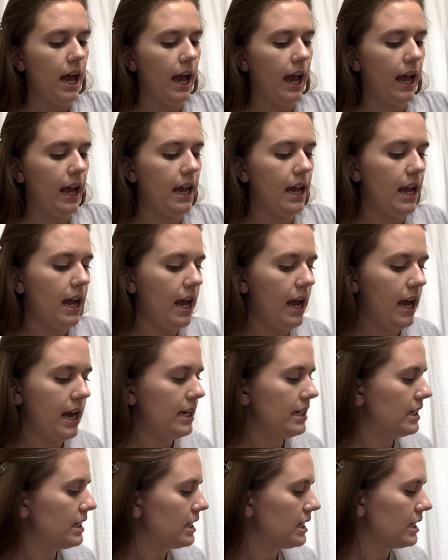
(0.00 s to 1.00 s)

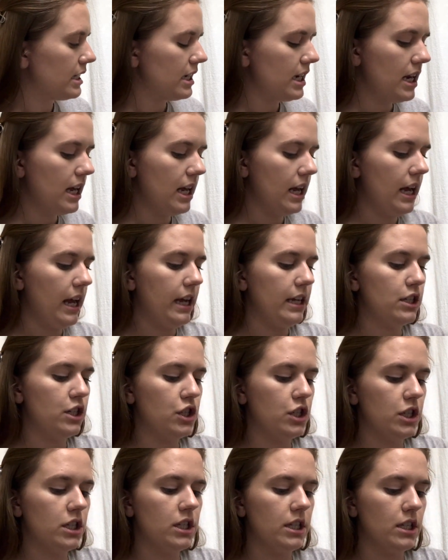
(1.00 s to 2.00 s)
And it's
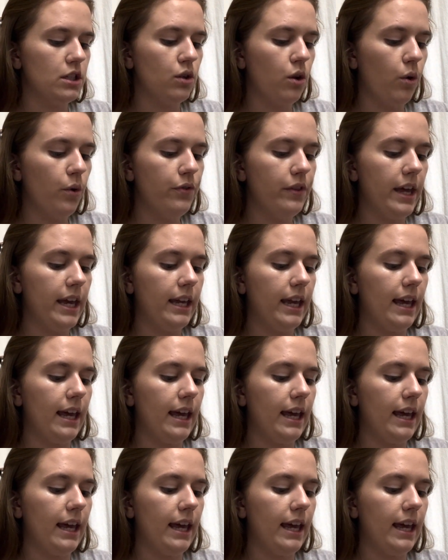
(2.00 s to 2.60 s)
just this whole thing.